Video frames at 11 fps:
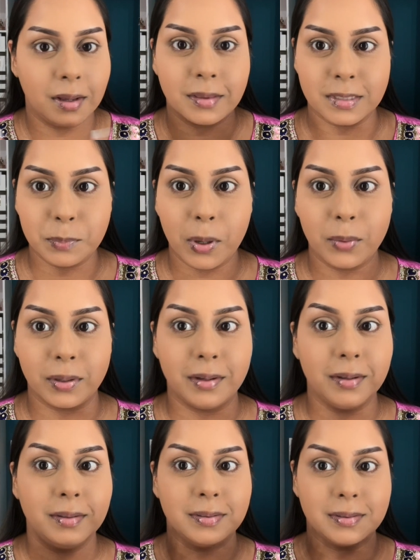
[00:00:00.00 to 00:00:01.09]
This
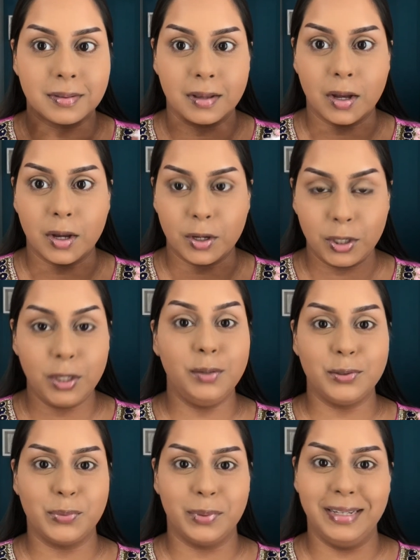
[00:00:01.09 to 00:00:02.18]
powder, a
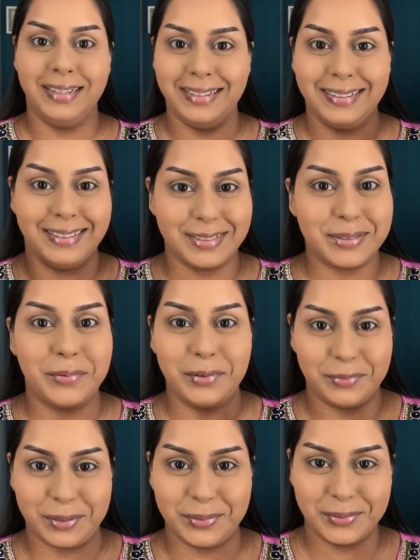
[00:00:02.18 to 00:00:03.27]
huge win in this
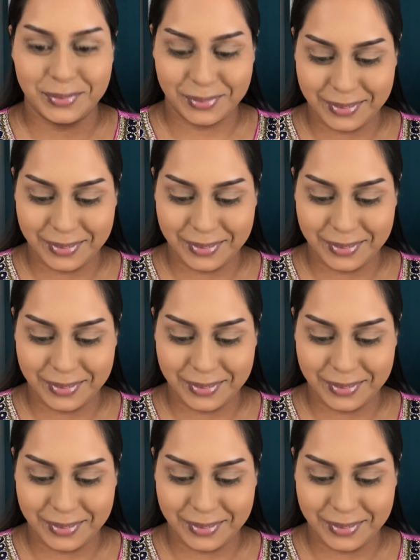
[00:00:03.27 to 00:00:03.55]
review.